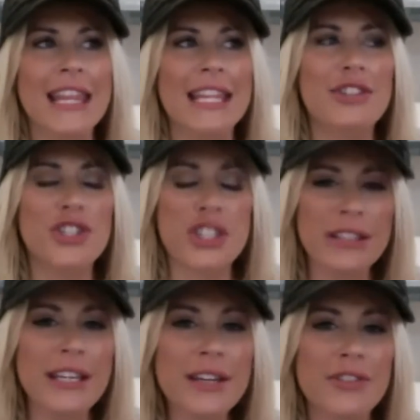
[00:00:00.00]
she
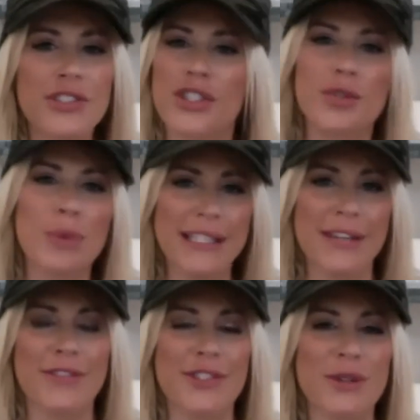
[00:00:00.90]
lived just right
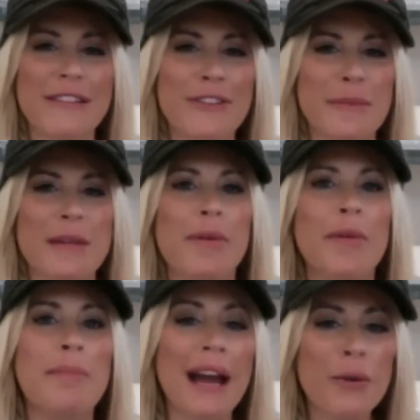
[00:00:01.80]
down the street from me.
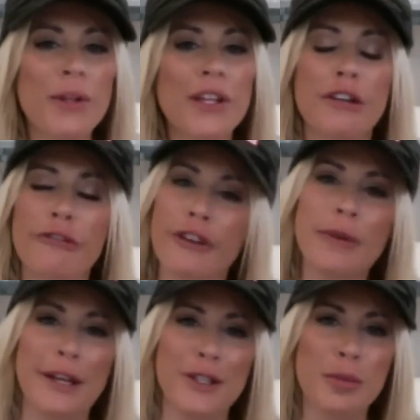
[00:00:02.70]
But my really good friend,
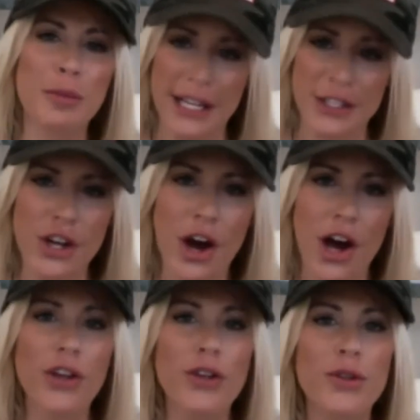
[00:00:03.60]
Rachel
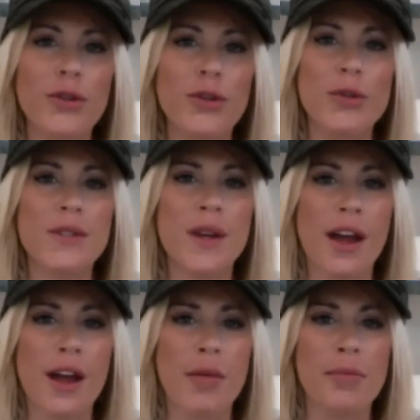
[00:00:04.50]
Bradshaw, who's
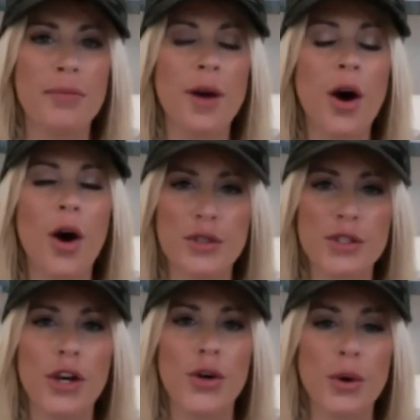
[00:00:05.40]

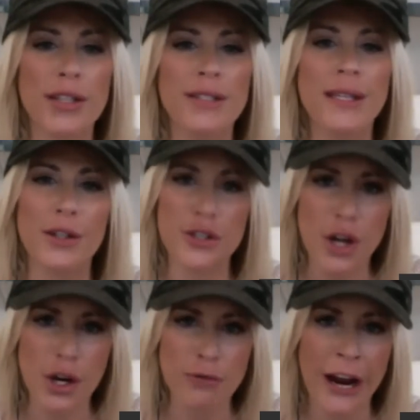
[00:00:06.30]
also a
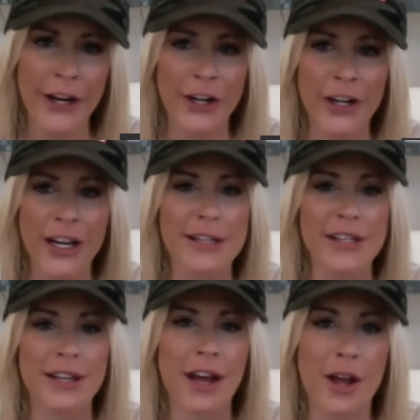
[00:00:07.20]
singer-songwriter
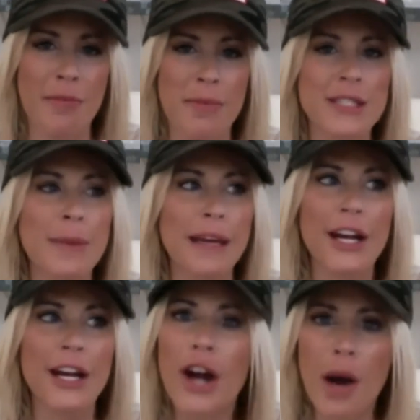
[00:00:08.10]
and is
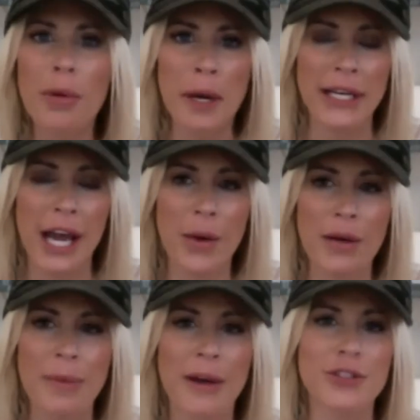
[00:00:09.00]
making her album right now
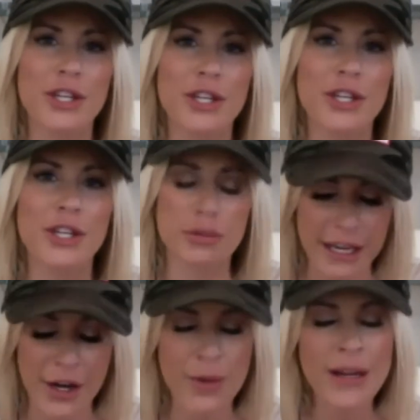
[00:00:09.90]
and about to go to
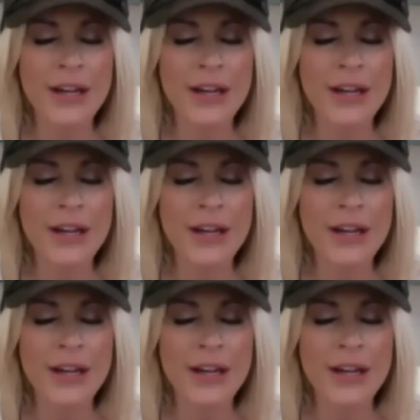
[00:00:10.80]
radio,